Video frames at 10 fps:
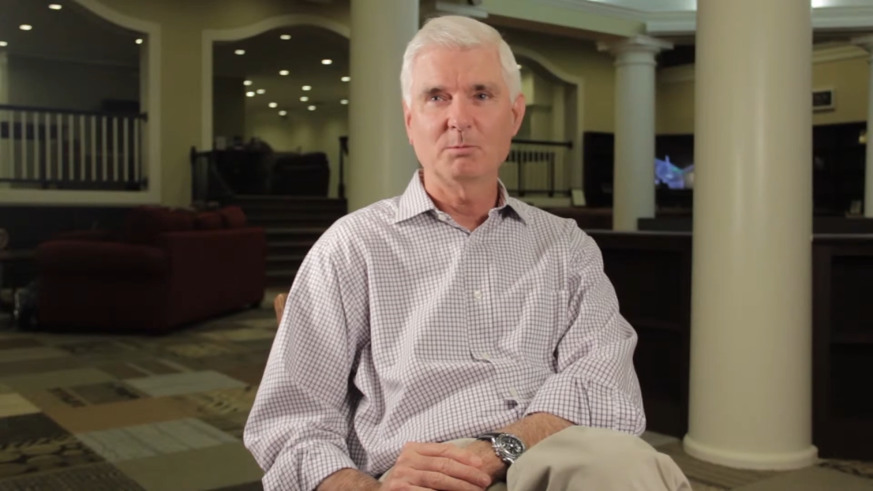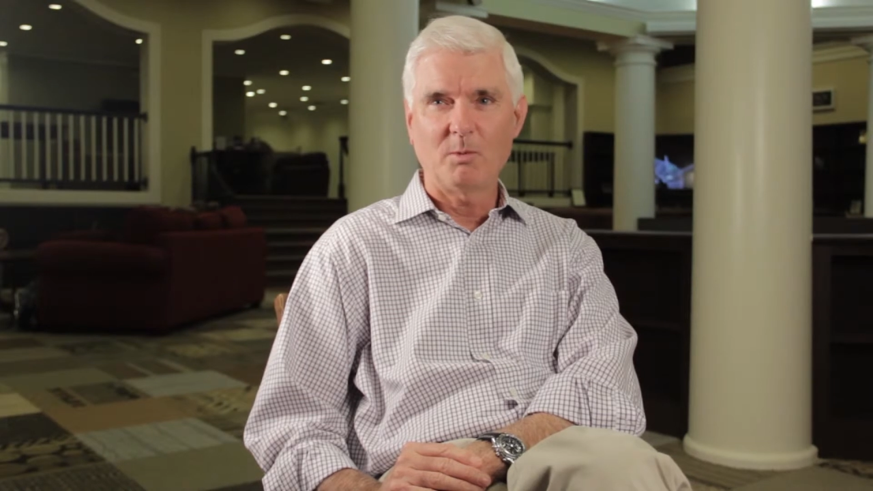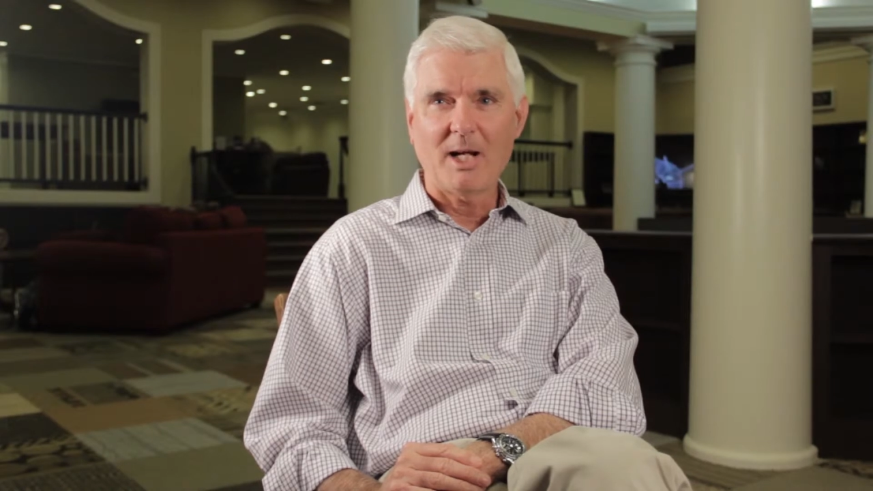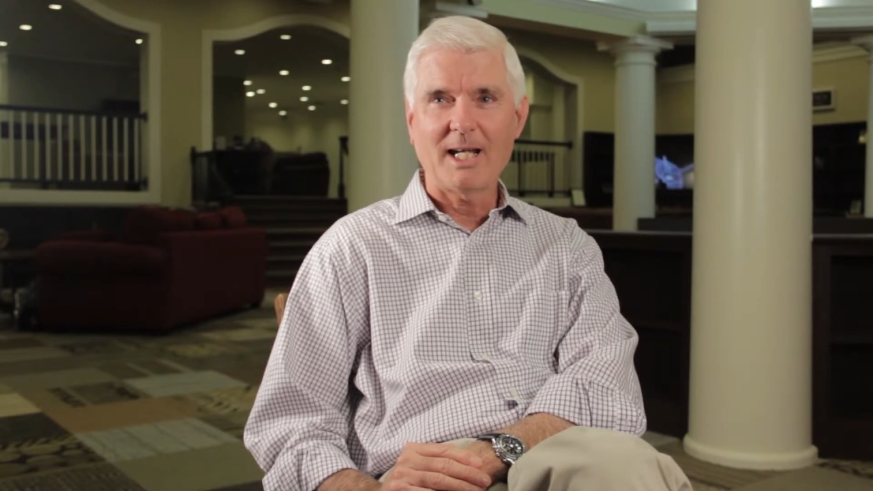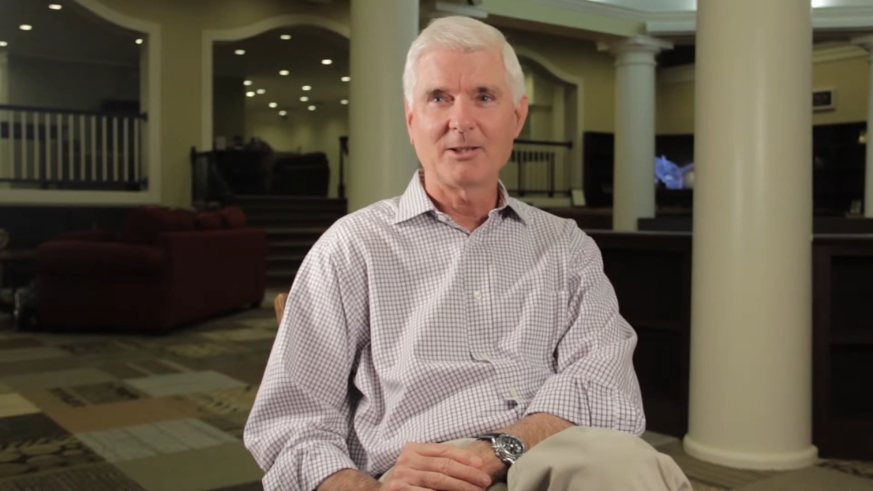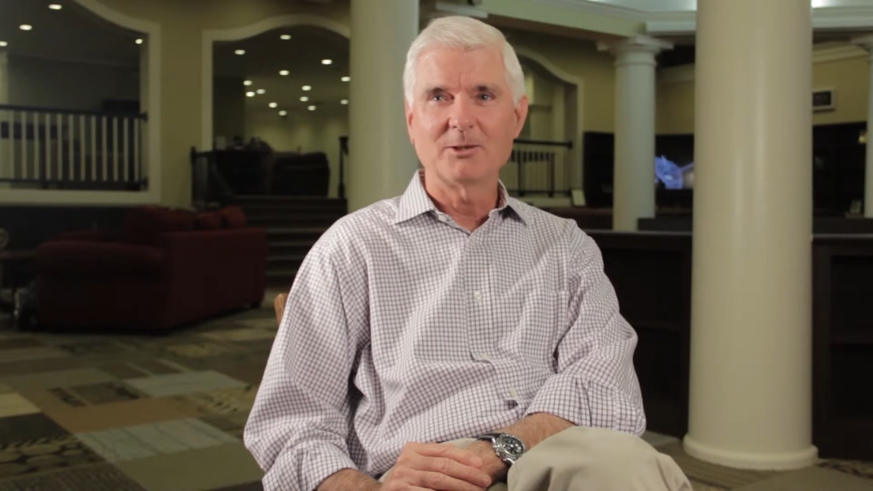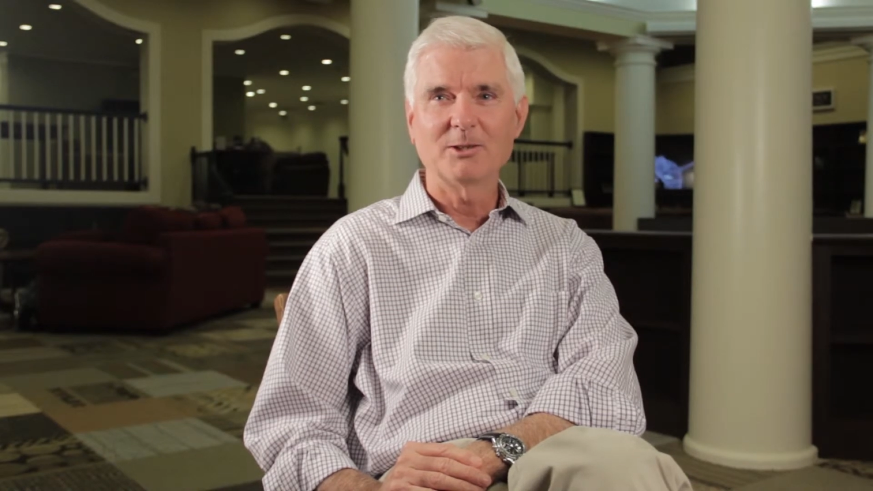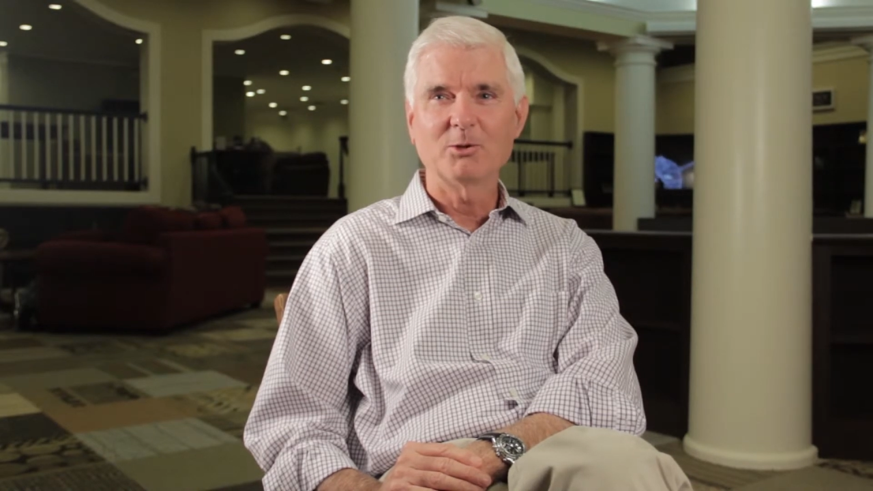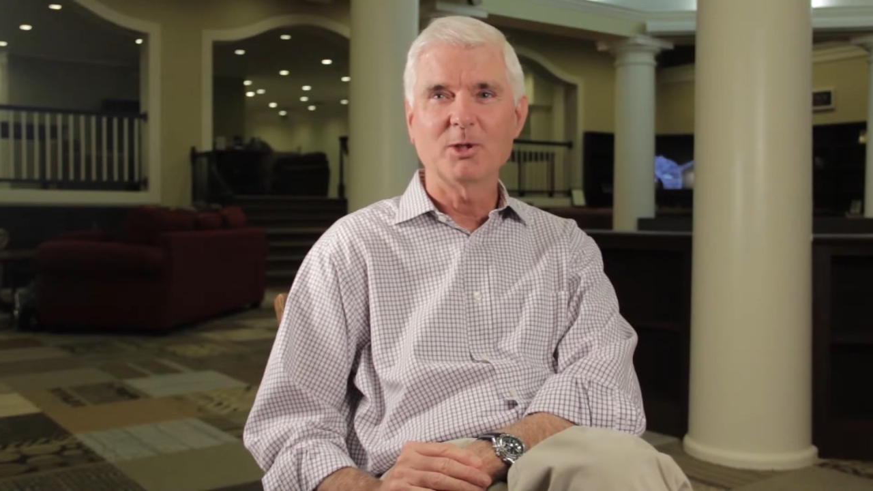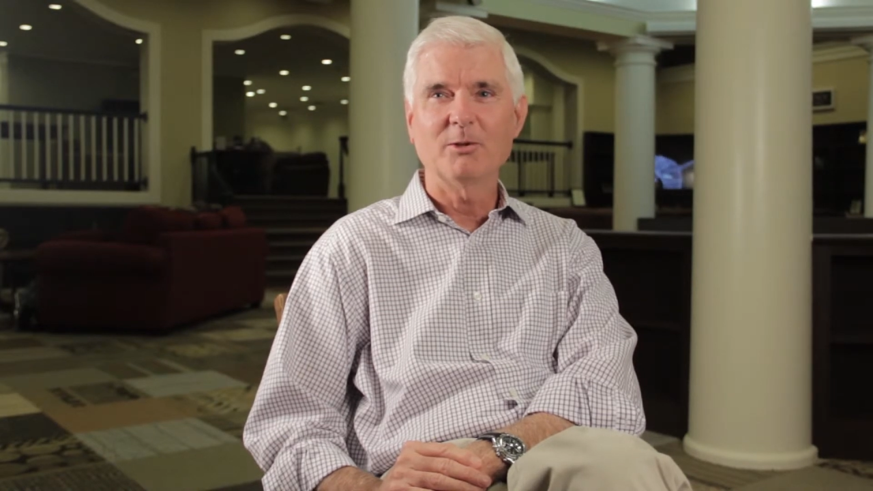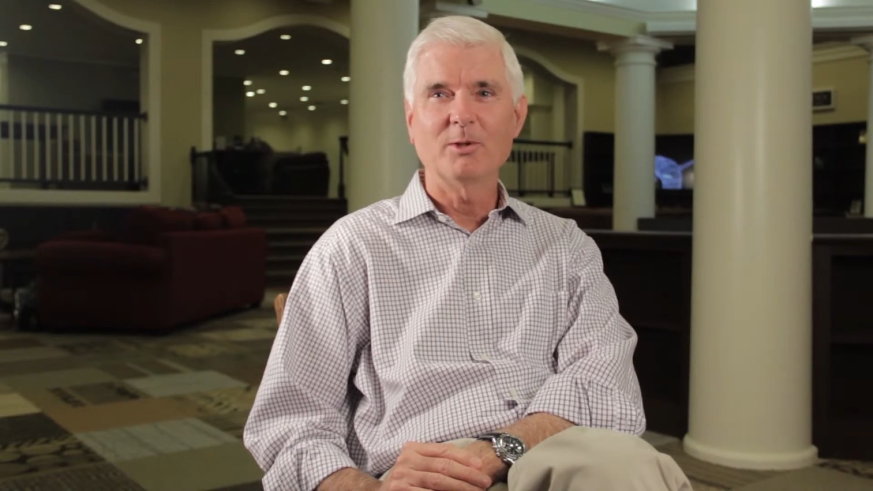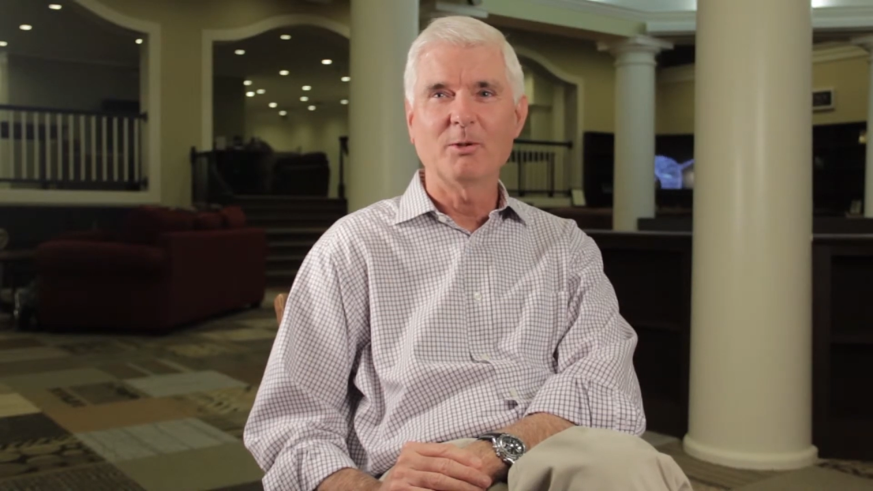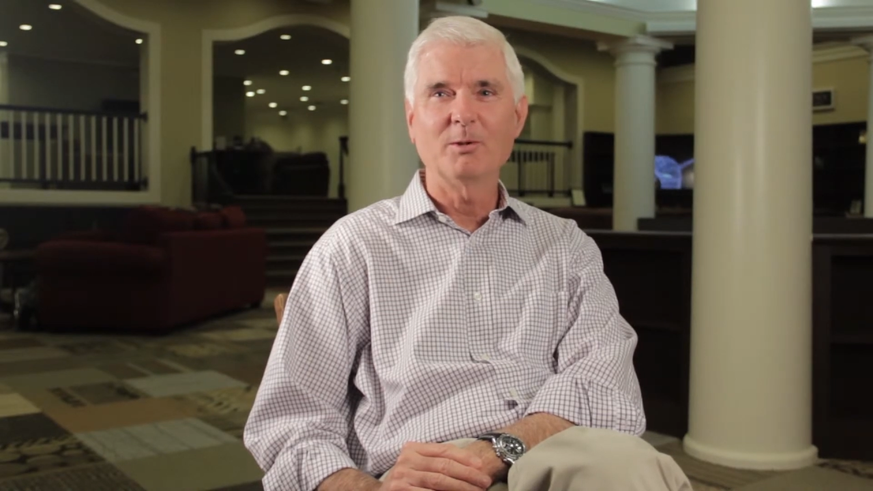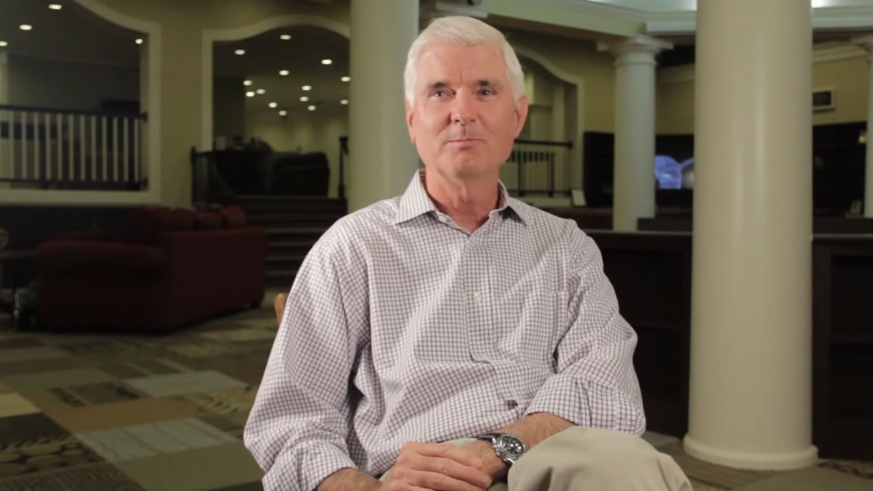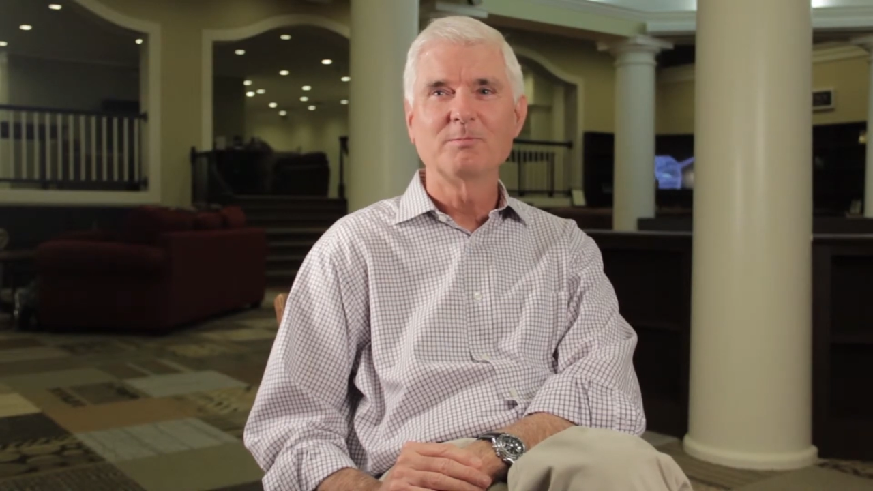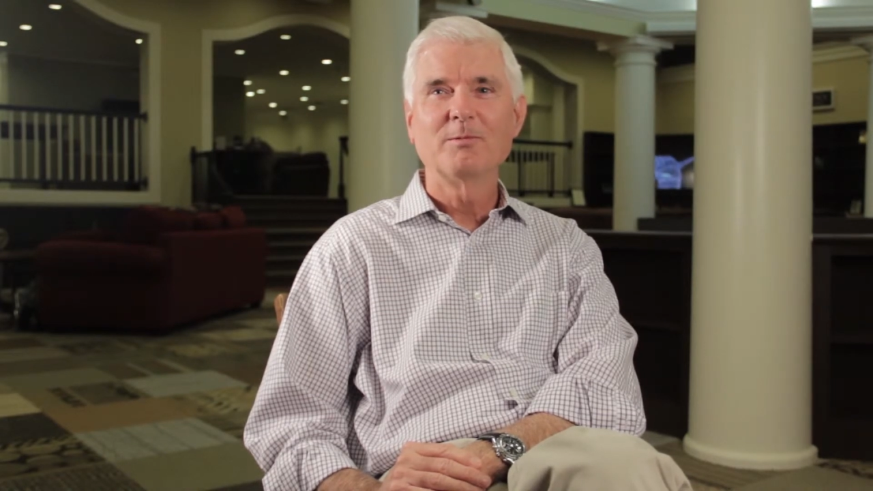miraculous considering they were